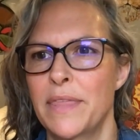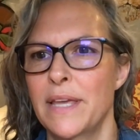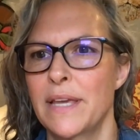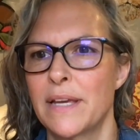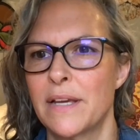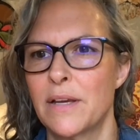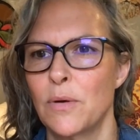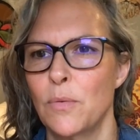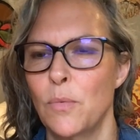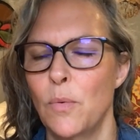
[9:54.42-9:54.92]

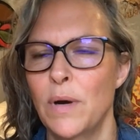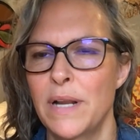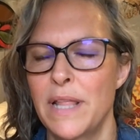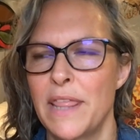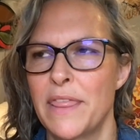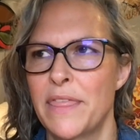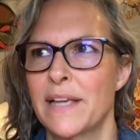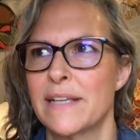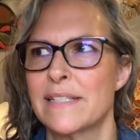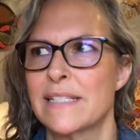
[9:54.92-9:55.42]
think one of
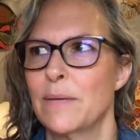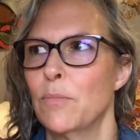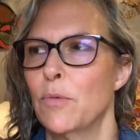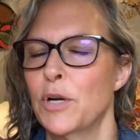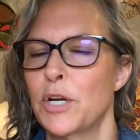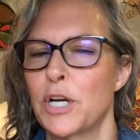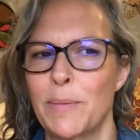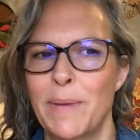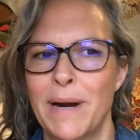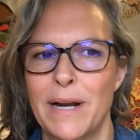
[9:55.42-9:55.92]
the things I'm
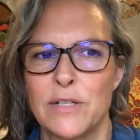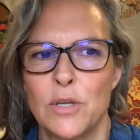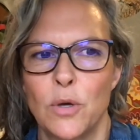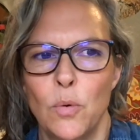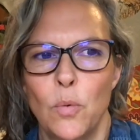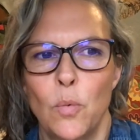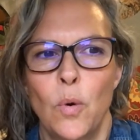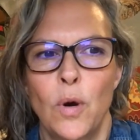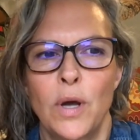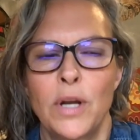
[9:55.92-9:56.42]
wondering about is
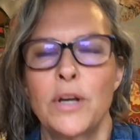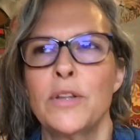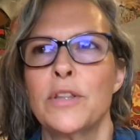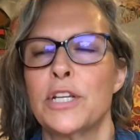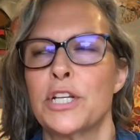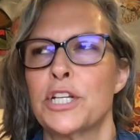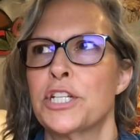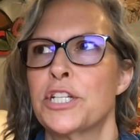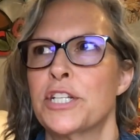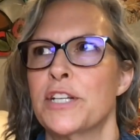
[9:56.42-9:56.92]
what are
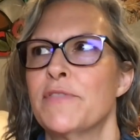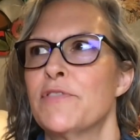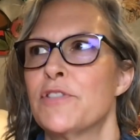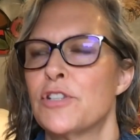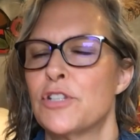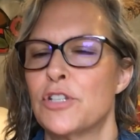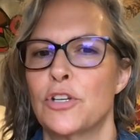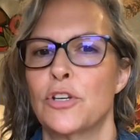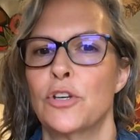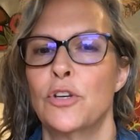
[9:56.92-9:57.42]
the
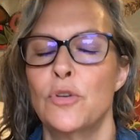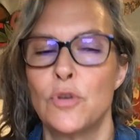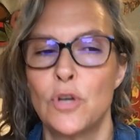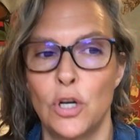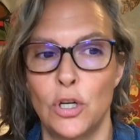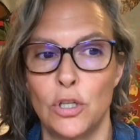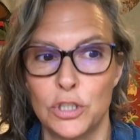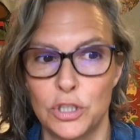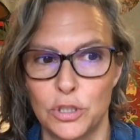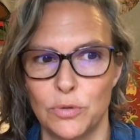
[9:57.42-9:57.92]
shifts to new
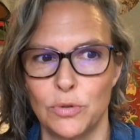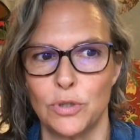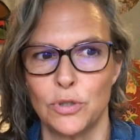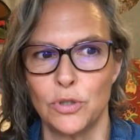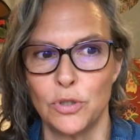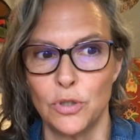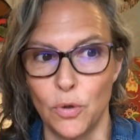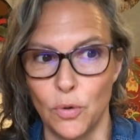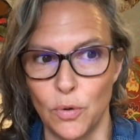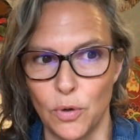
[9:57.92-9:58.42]
cultural
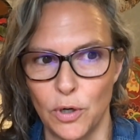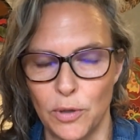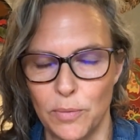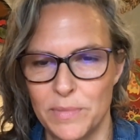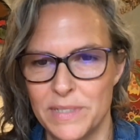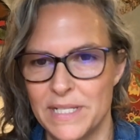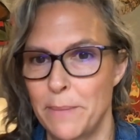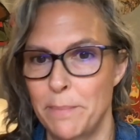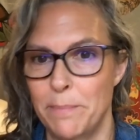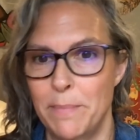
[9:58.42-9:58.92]

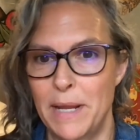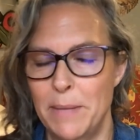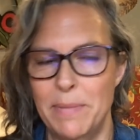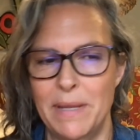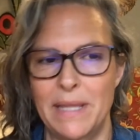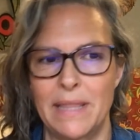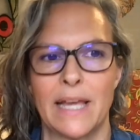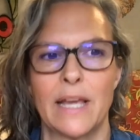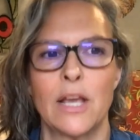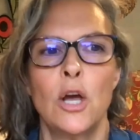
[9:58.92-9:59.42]
norms? It may
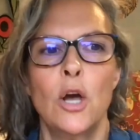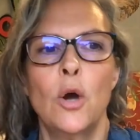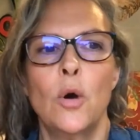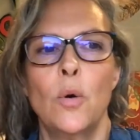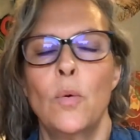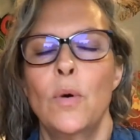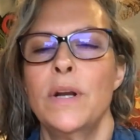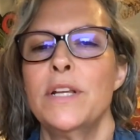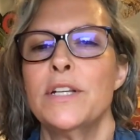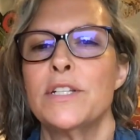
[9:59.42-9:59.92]
be like,
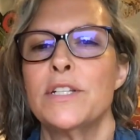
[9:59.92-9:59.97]
what